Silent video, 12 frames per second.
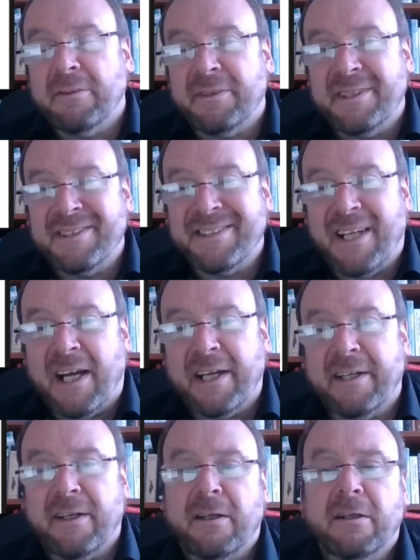
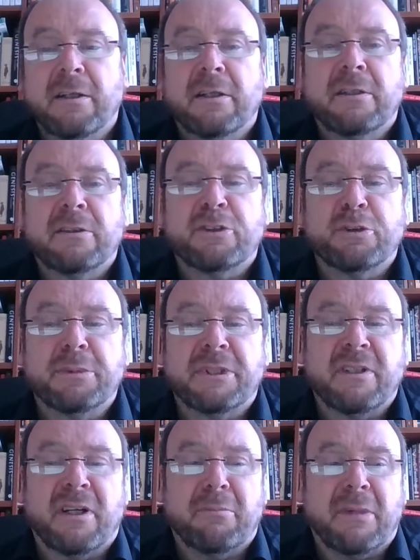desire to
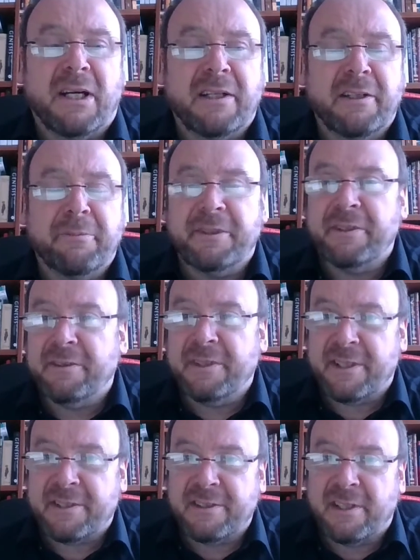become unlimited
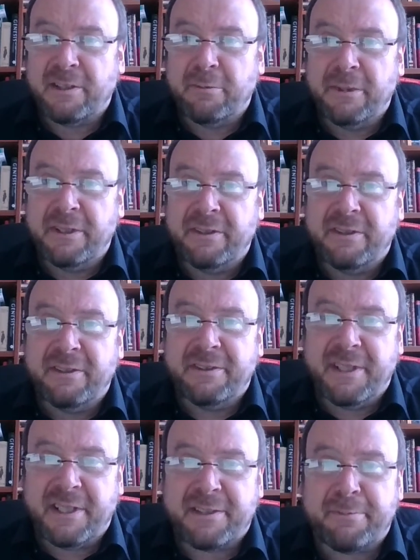tax liability
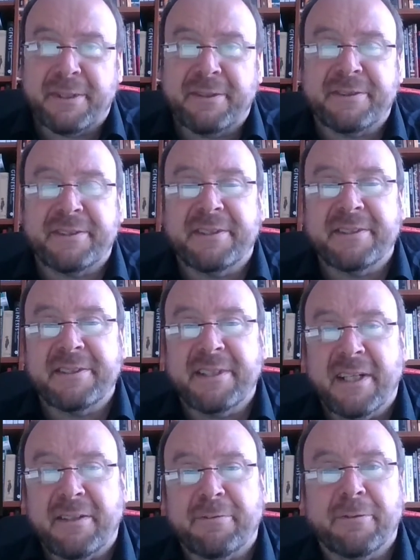taxpayers
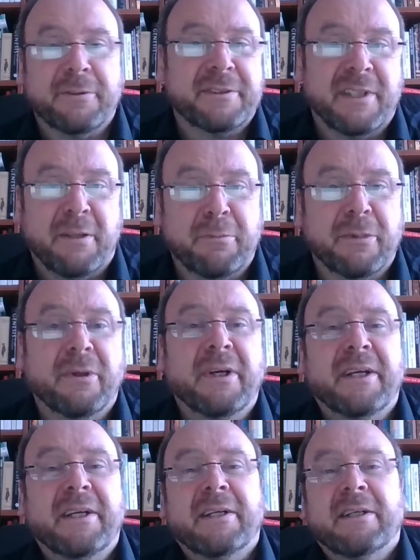instead. For example,
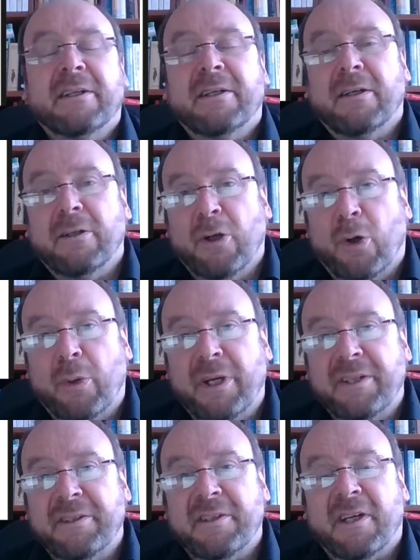a low
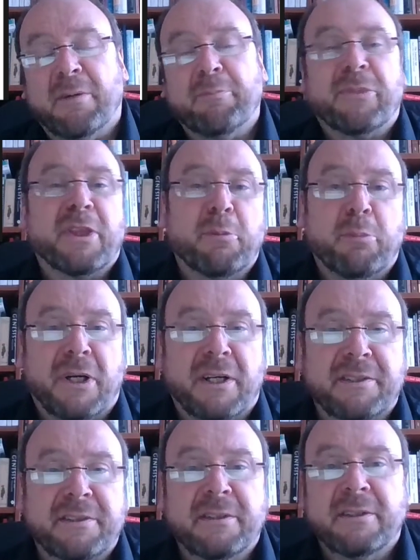income
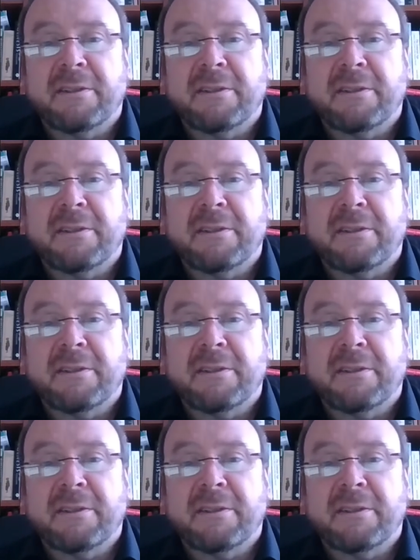but